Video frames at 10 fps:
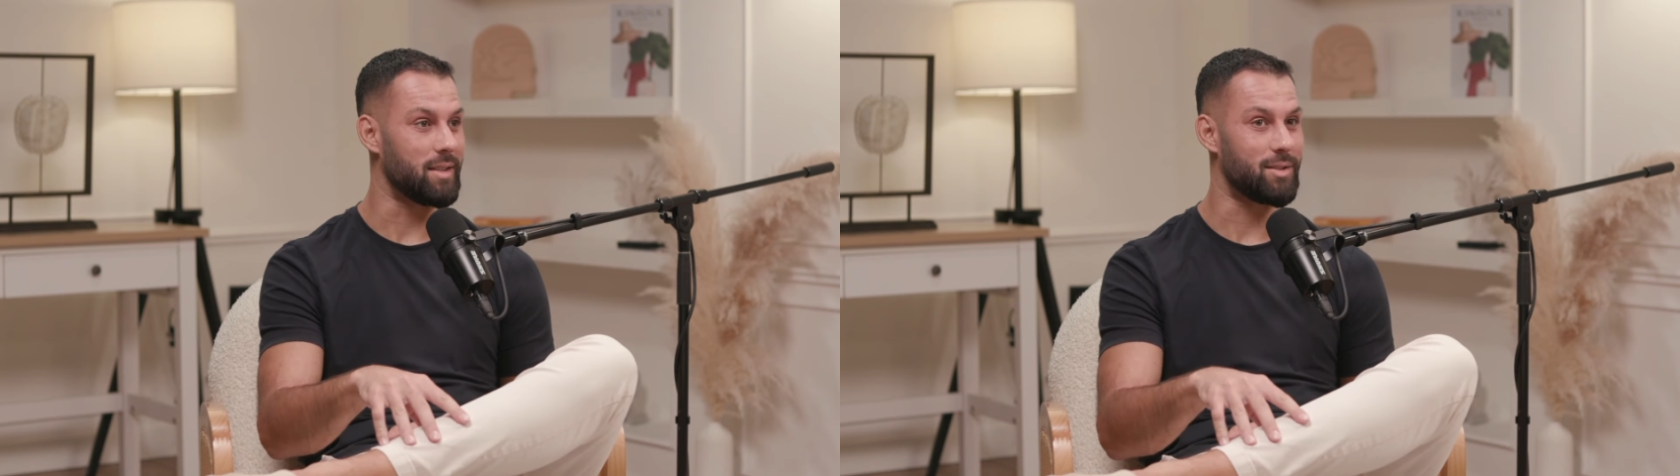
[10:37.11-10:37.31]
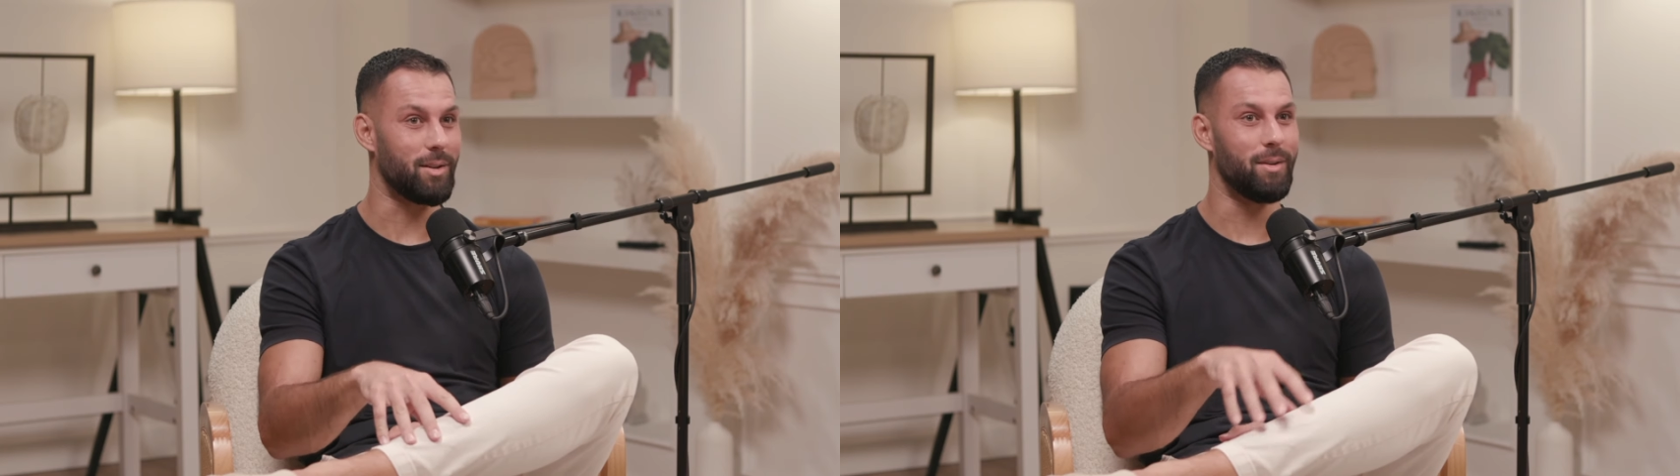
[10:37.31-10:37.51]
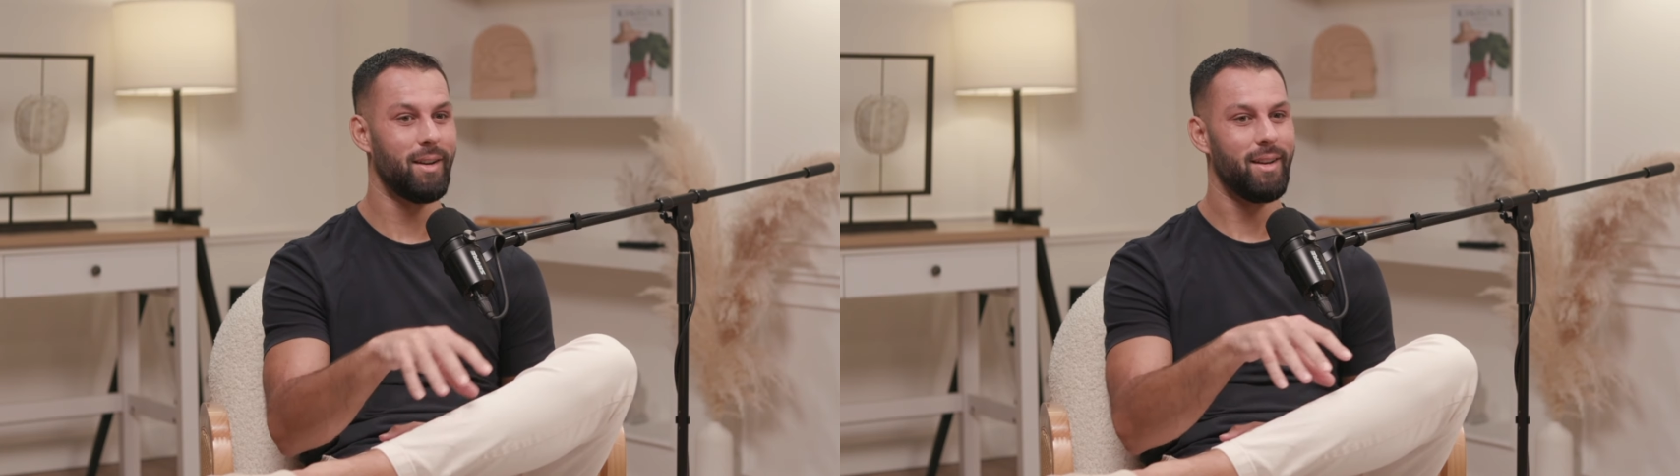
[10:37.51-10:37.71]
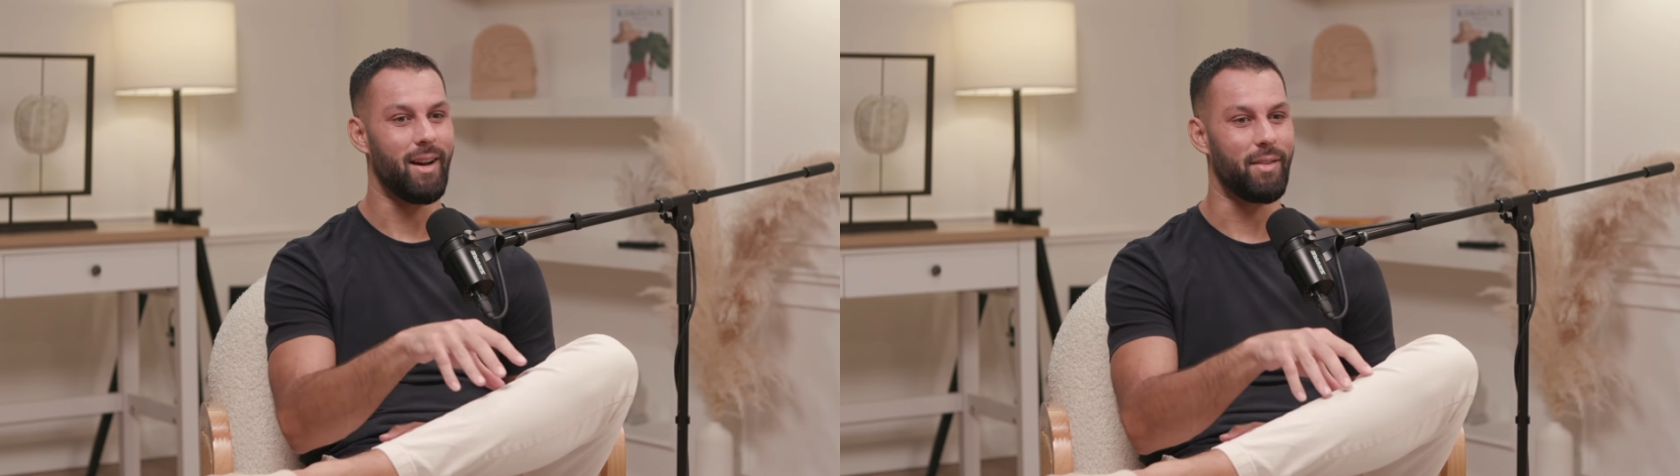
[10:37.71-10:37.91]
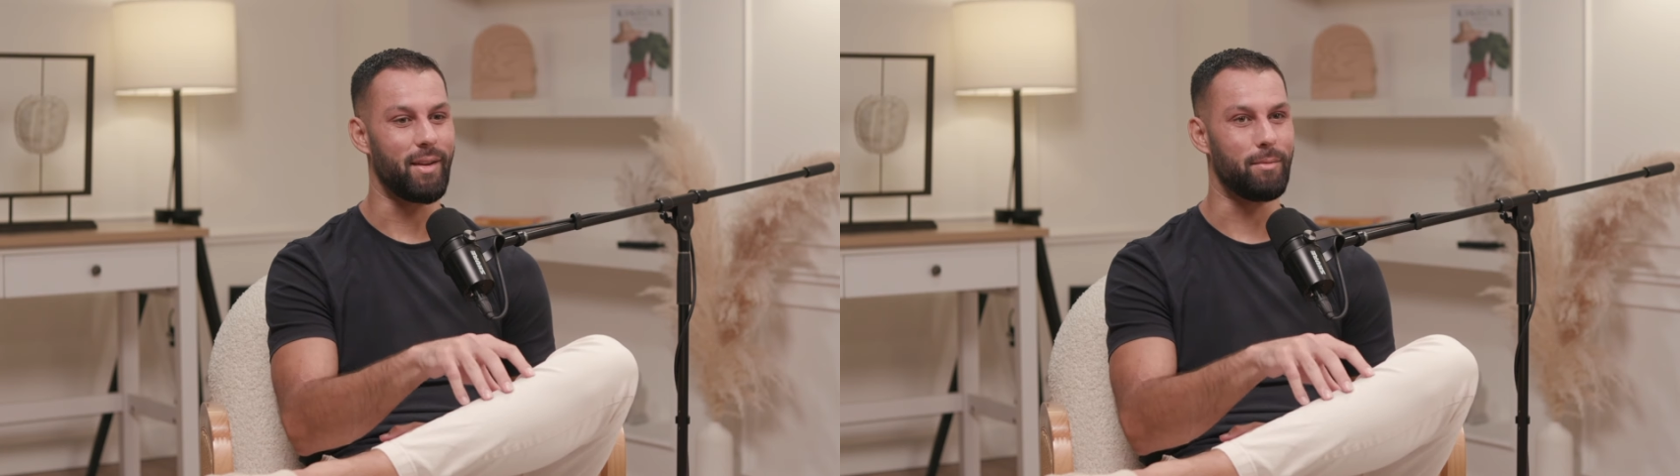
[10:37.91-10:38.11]
So
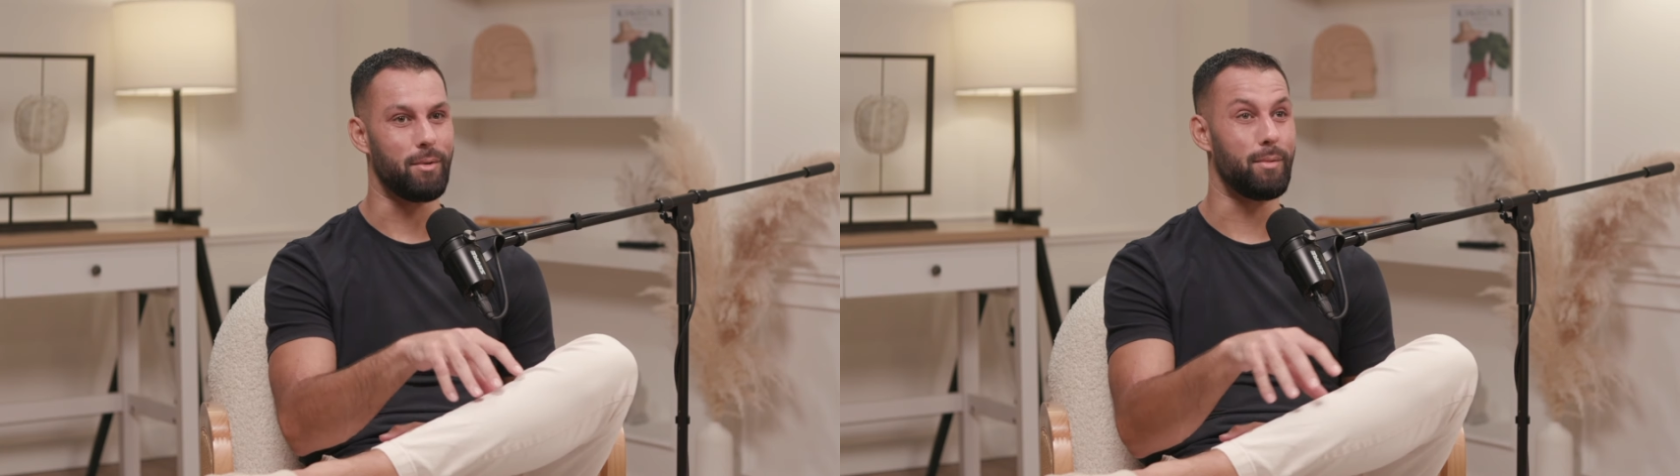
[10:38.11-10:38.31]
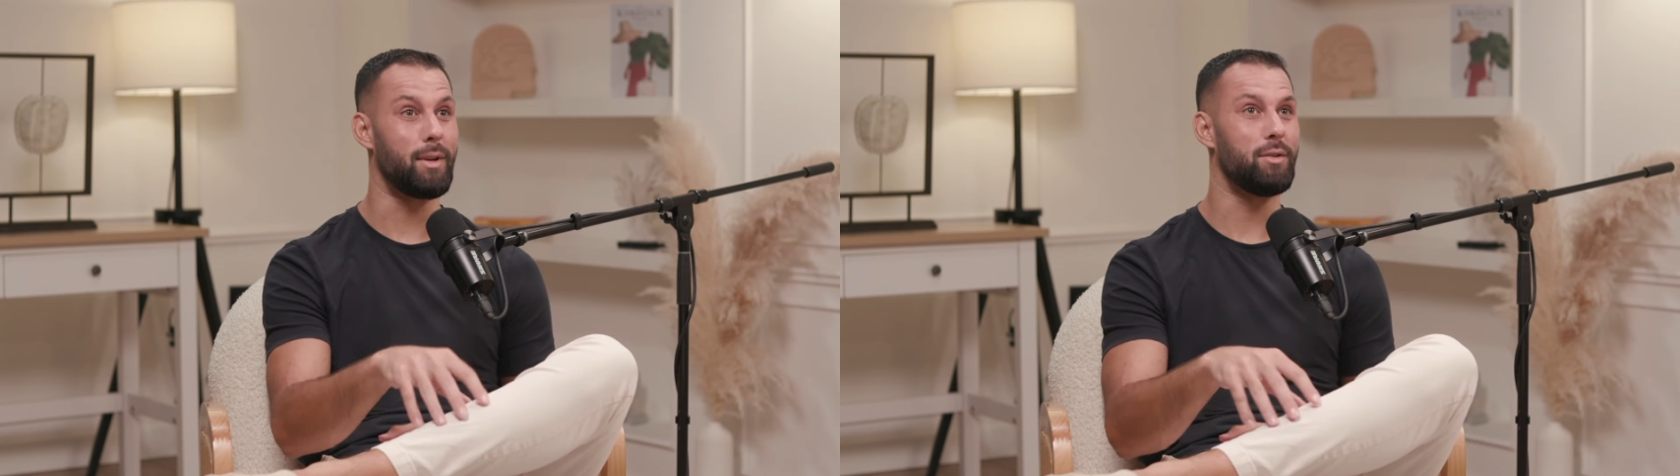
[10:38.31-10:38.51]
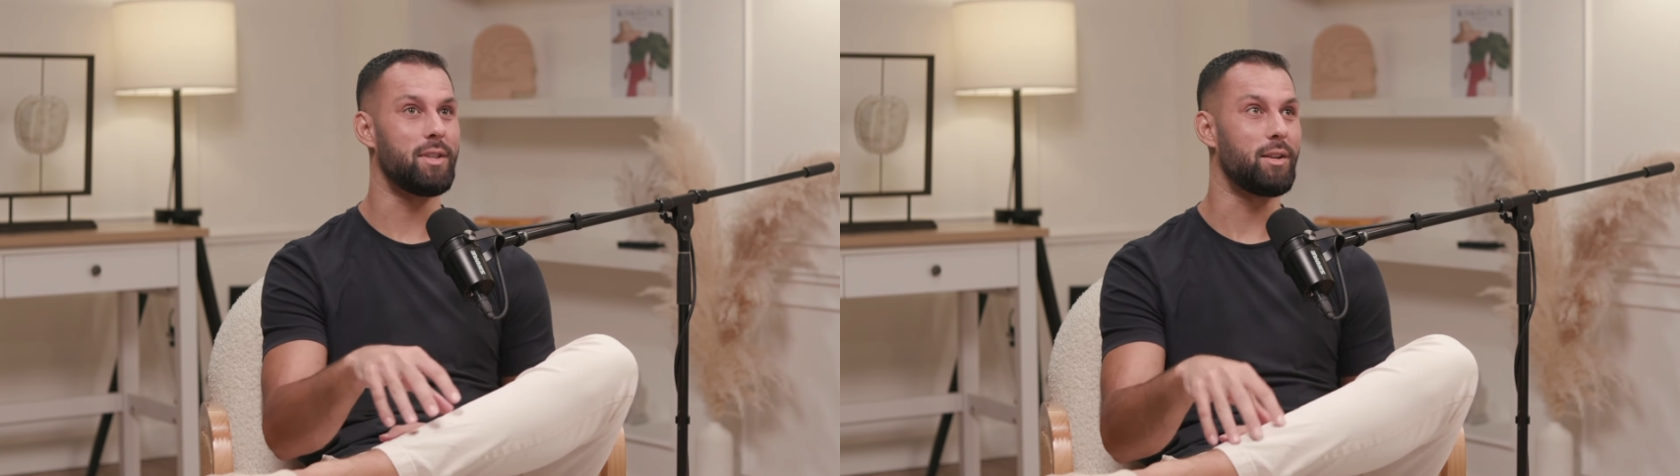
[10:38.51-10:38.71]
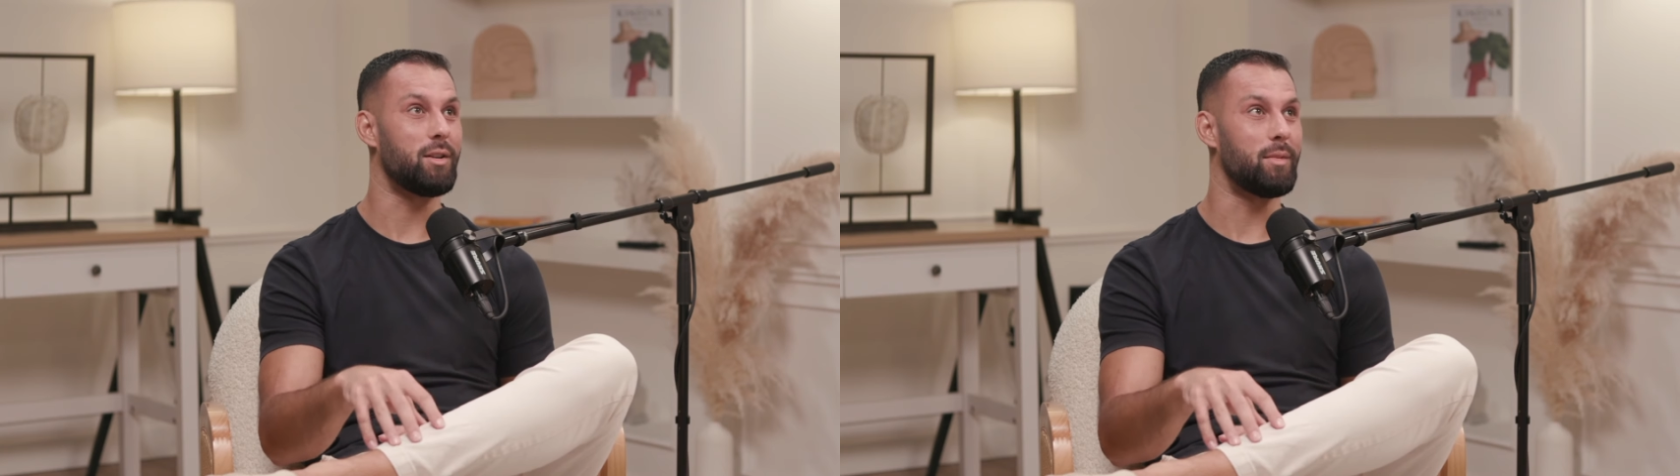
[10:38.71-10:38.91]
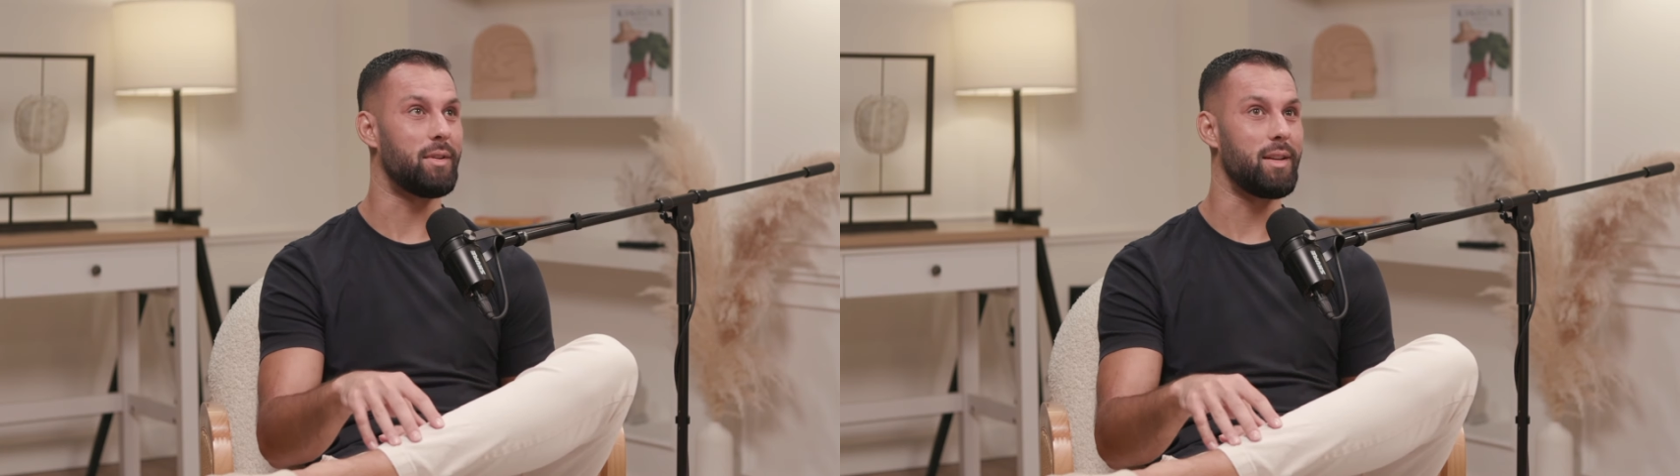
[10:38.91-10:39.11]
I think what we're noticing a
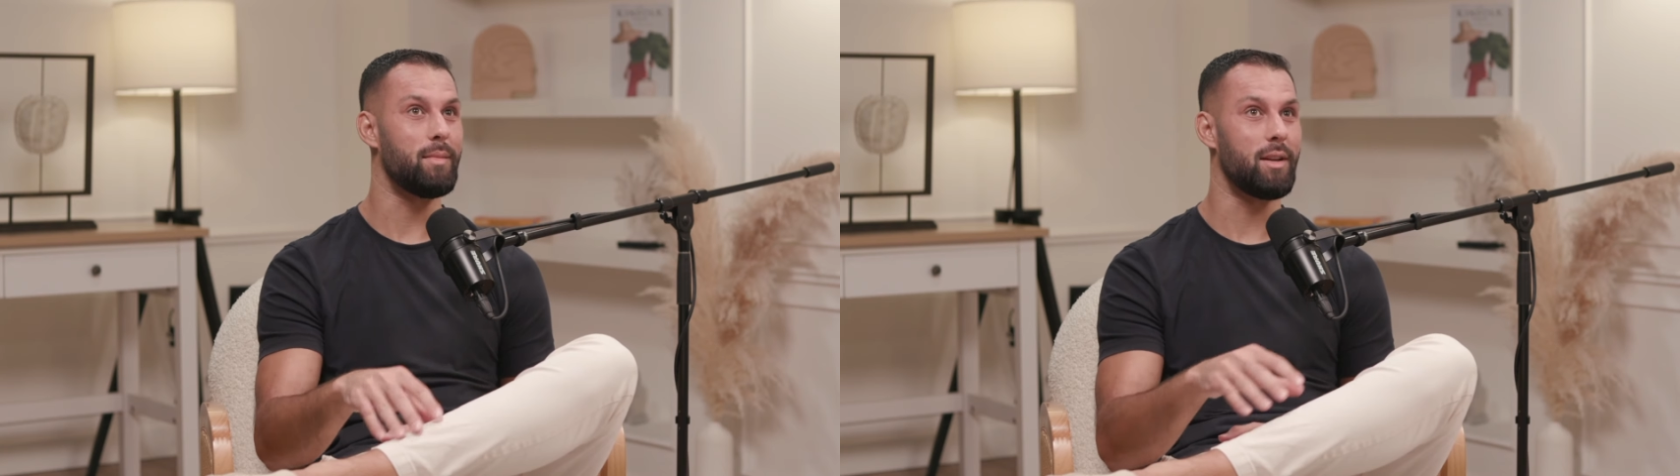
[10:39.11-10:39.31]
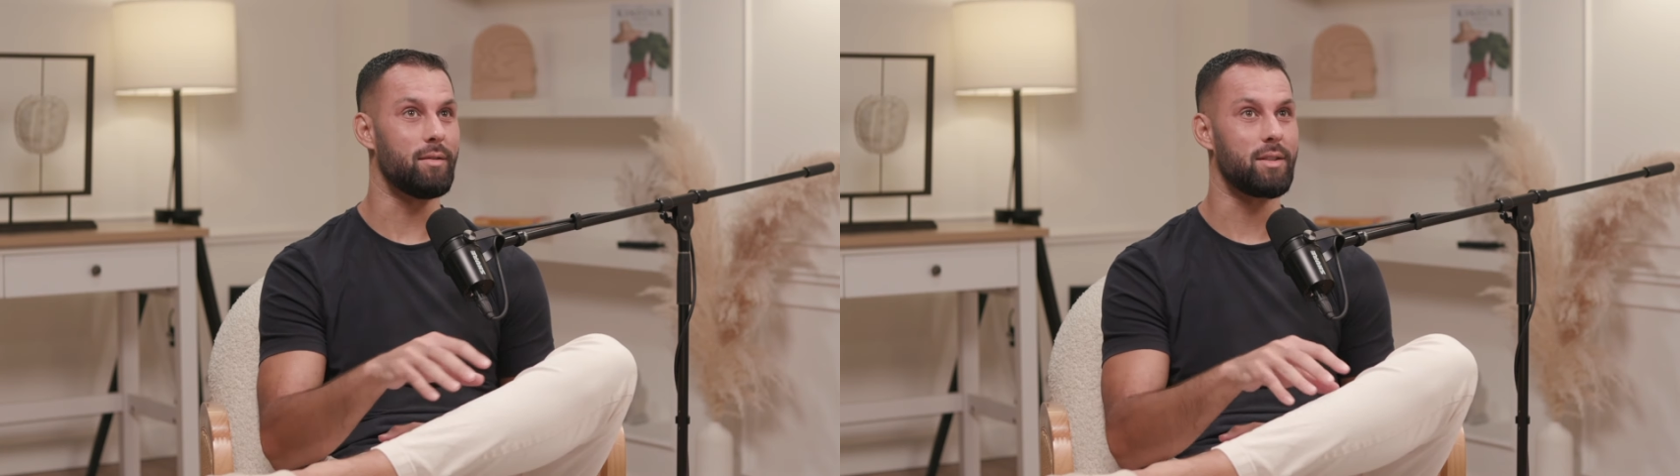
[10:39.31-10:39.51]
common theme here,